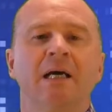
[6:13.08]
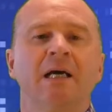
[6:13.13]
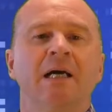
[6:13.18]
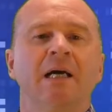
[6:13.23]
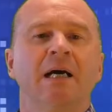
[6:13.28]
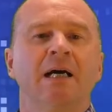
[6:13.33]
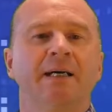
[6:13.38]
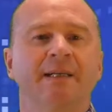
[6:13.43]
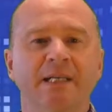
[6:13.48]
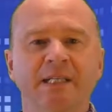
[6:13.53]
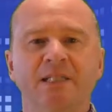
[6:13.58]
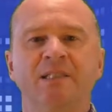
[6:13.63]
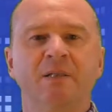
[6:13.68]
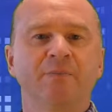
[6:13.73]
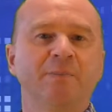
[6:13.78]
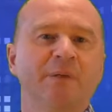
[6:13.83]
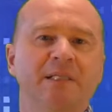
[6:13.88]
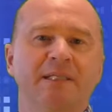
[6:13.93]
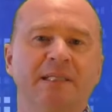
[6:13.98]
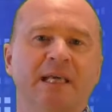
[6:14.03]
I need to
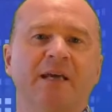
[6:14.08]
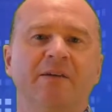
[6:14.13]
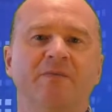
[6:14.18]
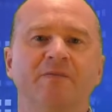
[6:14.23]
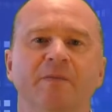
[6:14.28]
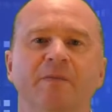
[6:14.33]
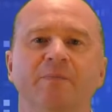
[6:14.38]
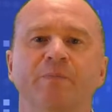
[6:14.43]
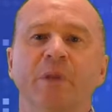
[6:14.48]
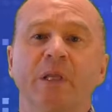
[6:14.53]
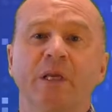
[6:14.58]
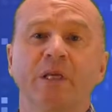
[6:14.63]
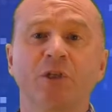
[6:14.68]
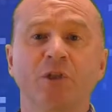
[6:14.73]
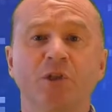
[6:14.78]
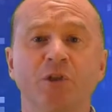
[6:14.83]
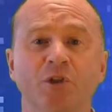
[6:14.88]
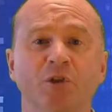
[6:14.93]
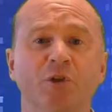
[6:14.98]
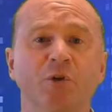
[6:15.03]
be safe.
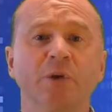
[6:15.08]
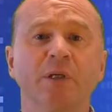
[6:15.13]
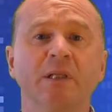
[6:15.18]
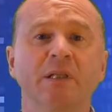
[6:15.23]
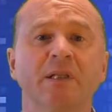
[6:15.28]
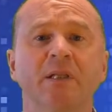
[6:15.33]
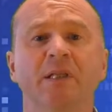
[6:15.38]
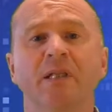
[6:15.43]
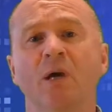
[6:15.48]
Ensuring that